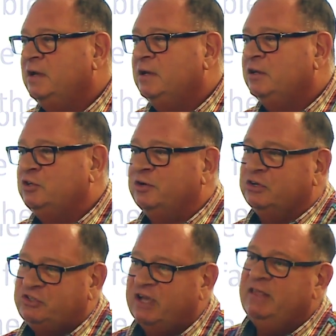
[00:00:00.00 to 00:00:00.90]
So to
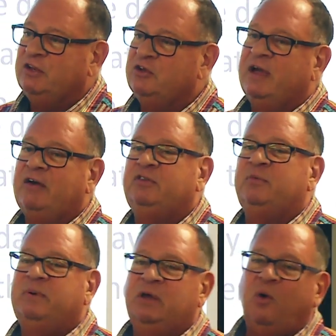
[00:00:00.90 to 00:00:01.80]
say that you have to
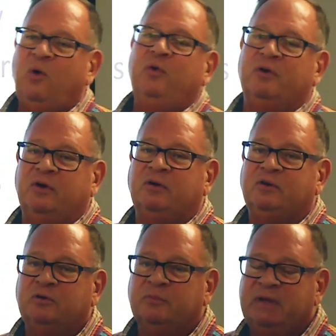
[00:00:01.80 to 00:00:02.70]
be older
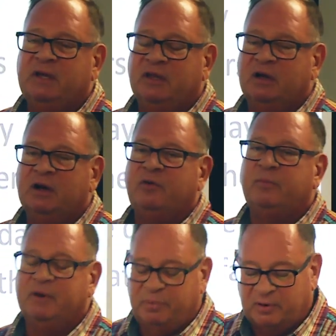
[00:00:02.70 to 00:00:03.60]
to be in the
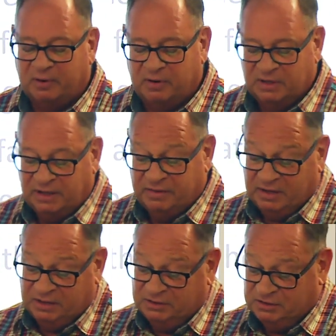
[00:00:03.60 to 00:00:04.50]
government part, I
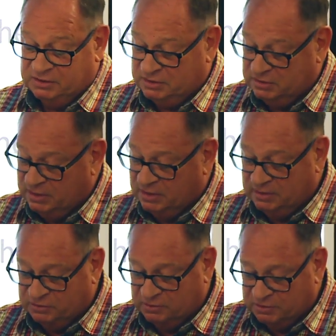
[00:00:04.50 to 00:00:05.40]
think is just
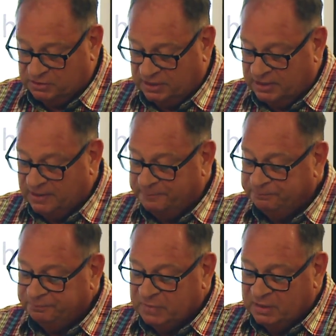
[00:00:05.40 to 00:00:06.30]
short-sighted.
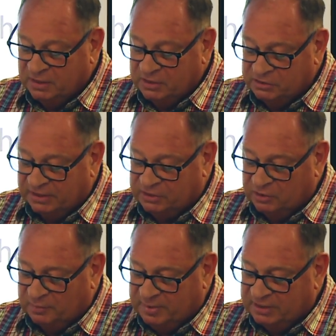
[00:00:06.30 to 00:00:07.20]
So at the
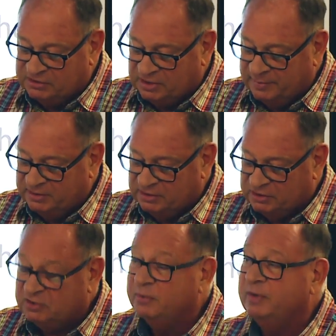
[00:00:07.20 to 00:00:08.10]
European Summit this
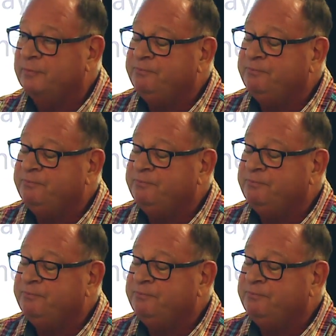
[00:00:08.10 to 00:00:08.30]
year, we